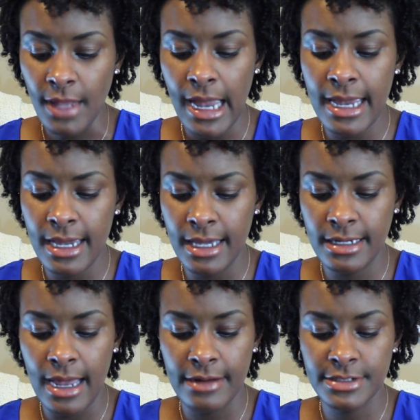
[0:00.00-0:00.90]

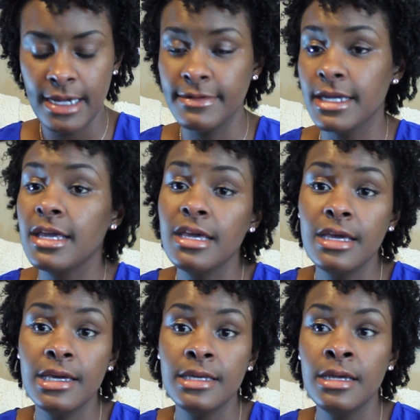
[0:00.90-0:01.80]
and after having a
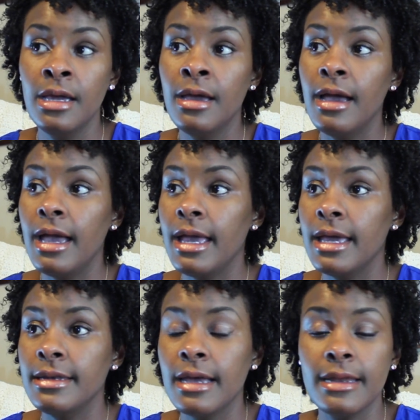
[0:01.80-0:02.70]
kid
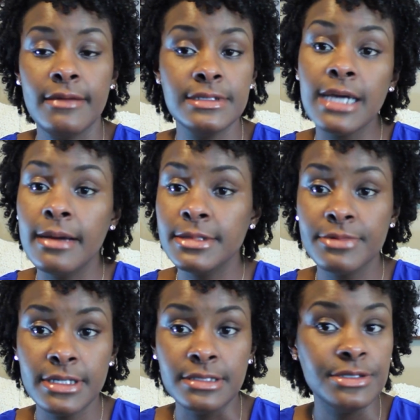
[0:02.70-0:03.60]
and not having time to
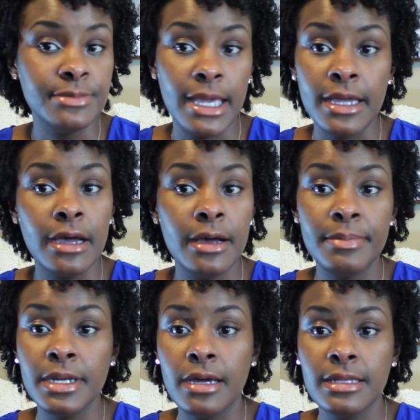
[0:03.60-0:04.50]
really do
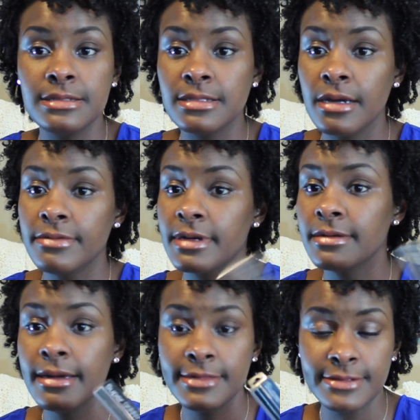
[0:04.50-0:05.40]
makeup and all that stuff, I
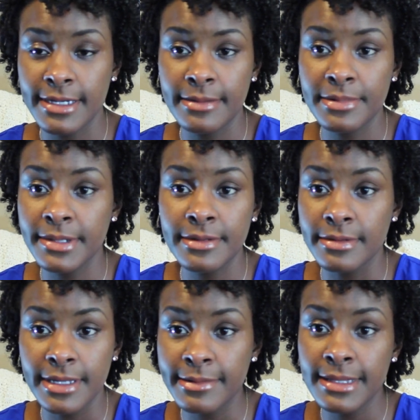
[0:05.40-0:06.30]
don't have no time to put no
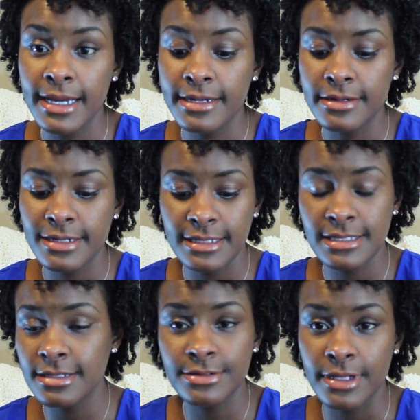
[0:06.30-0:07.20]
liquid liner on. That
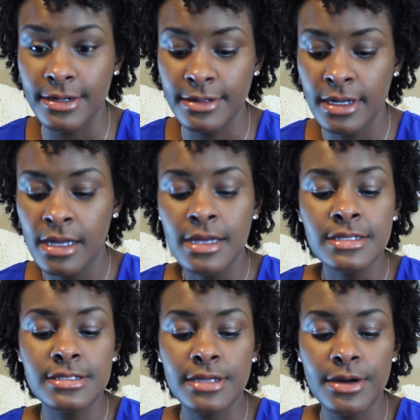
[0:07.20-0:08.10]
take too long.
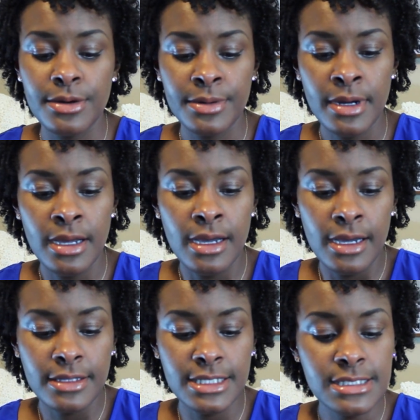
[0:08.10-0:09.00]
So
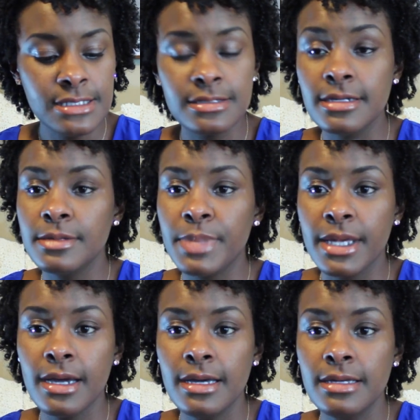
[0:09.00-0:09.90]
this is good
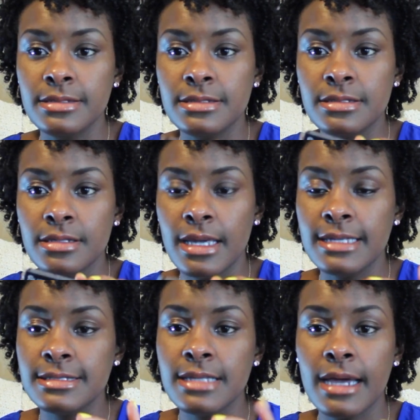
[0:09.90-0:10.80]
because
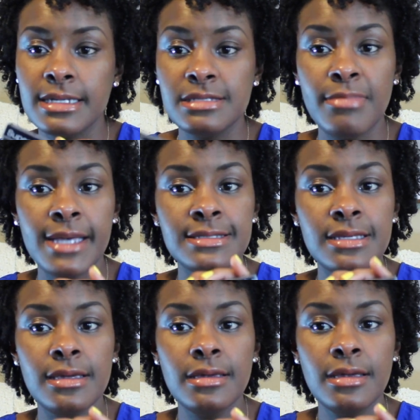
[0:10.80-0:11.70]
it's not as
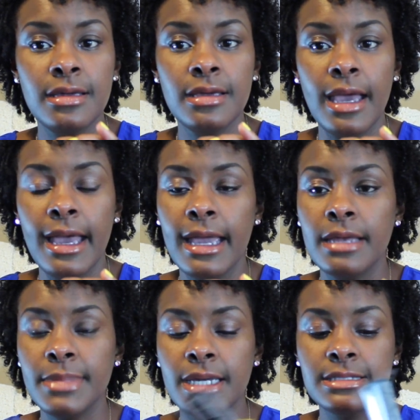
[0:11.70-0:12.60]
messy
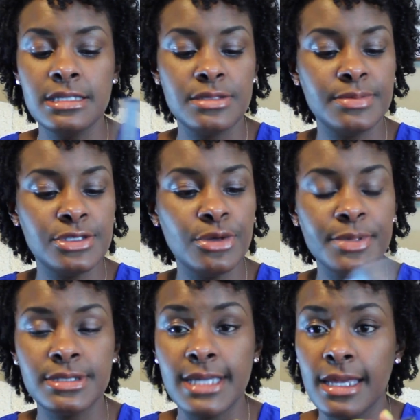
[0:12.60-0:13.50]
and because it's
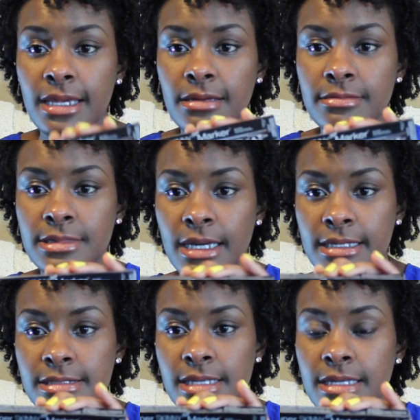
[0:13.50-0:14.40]
super skinny, like
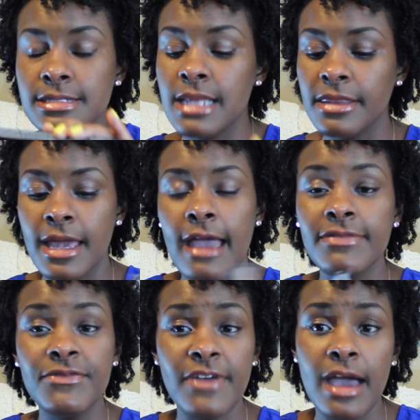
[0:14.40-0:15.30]
it says. Now they
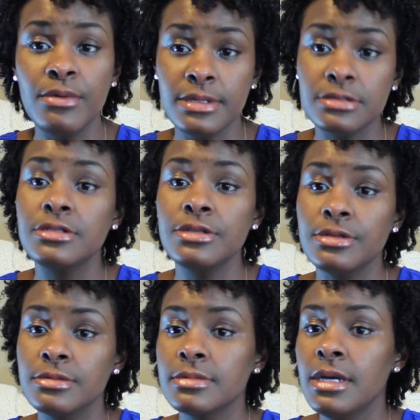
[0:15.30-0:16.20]
have the fat one
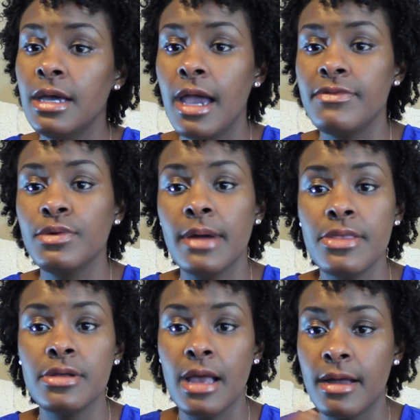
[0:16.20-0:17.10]
too, if you
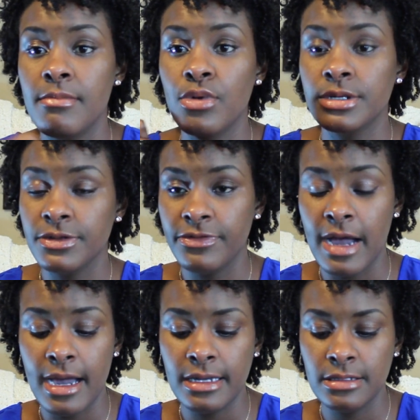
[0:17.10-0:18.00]
rather like a more
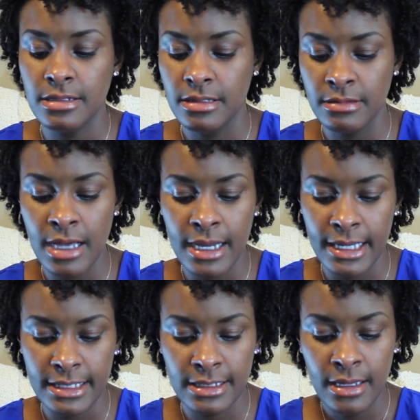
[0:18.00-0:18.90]
defined
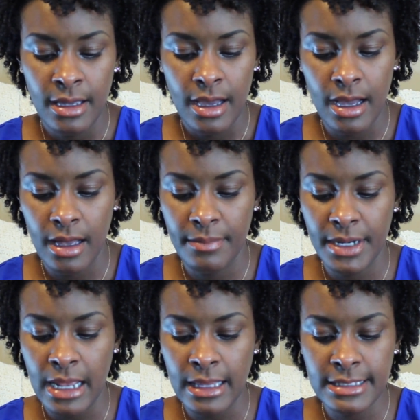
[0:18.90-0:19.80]
line,
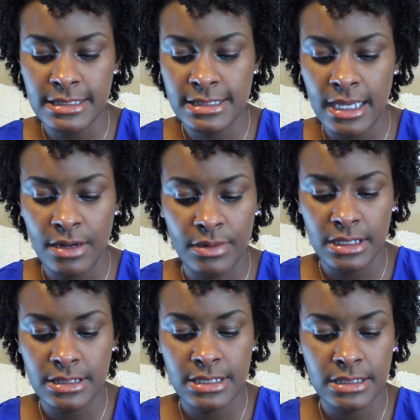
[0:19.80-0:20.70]
but I like the skinny
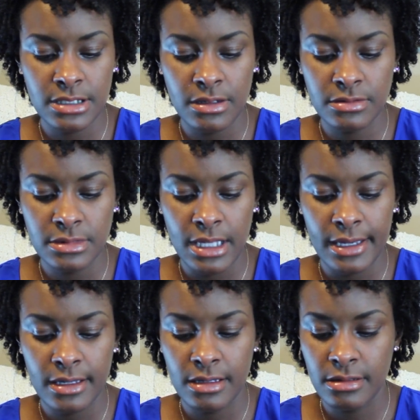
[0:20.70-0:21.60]
because I don't
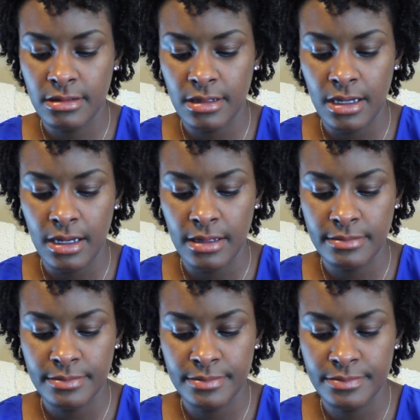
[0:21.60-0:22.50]
like
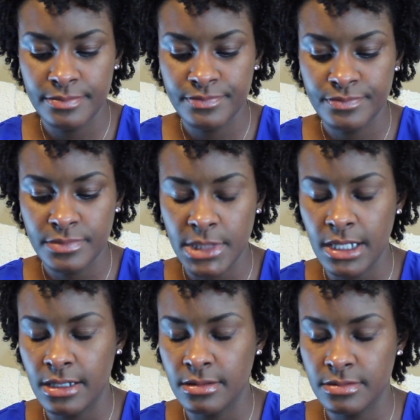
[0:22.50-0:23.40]

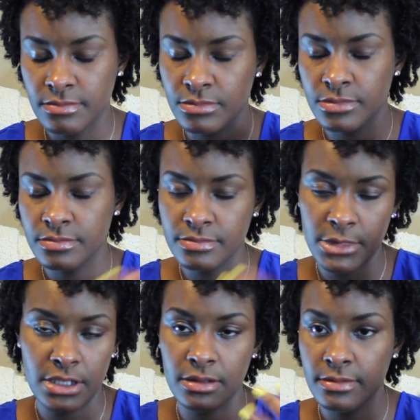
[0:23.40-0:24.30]

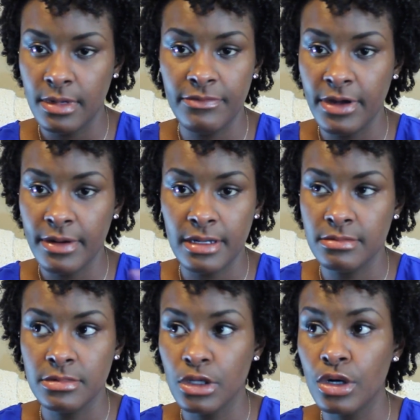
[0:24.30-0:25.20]
you know, a very
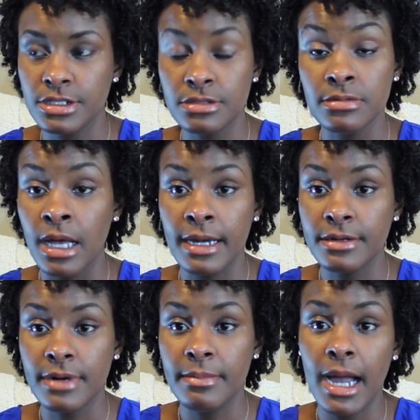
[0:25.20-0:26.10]
large line
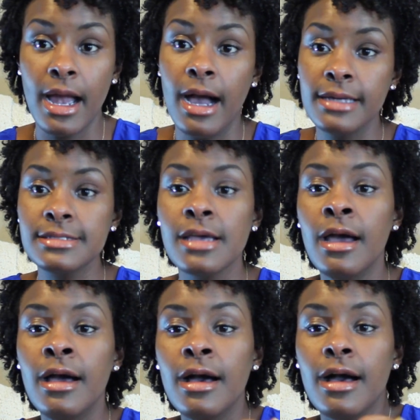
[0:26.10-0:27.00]
around my eyes.
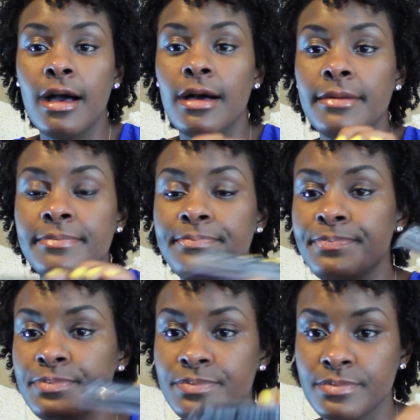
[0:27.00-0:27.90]

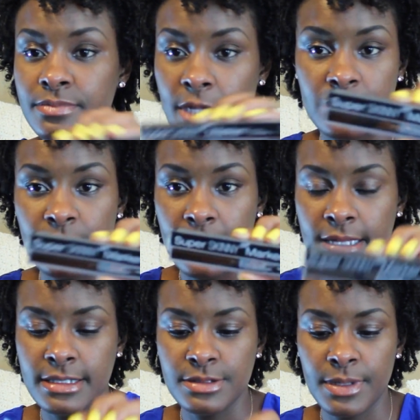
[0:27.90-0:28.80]
That's why I
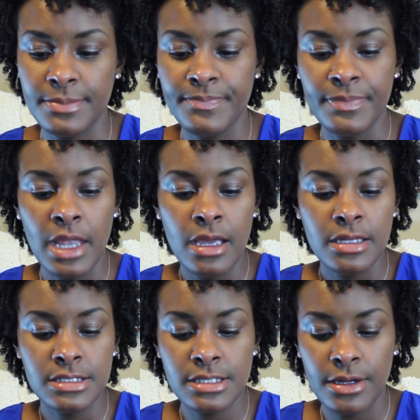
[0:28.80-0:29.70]
got this one.
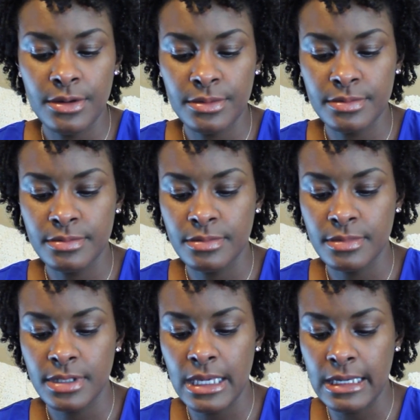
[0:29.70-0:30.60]
So
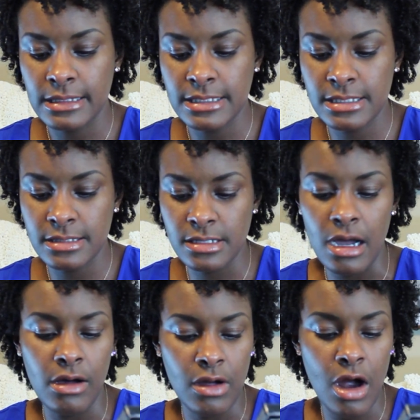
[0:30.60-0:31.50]
yeah, this is
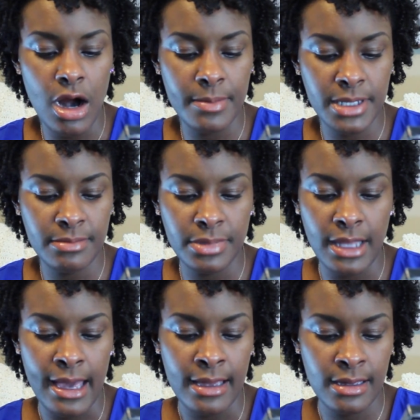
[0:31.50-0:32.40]
called Carbon
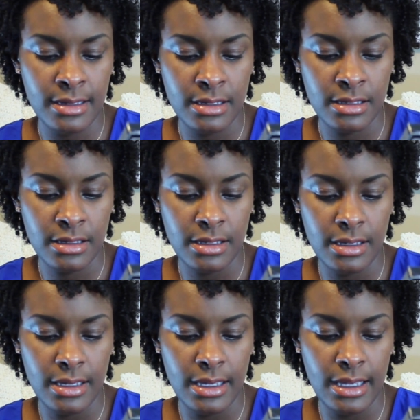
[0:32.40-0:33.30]
Black,
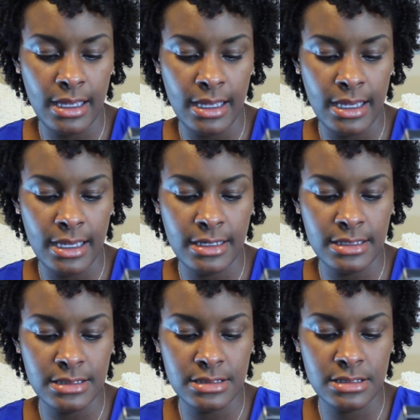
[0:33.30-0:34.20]
and
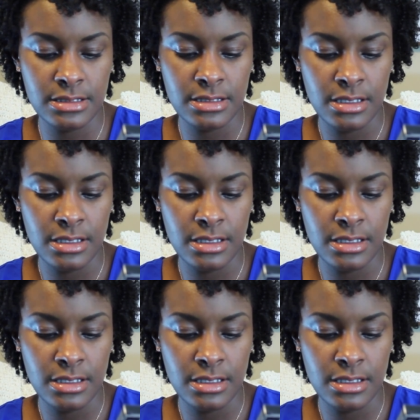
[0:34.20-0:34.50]
it's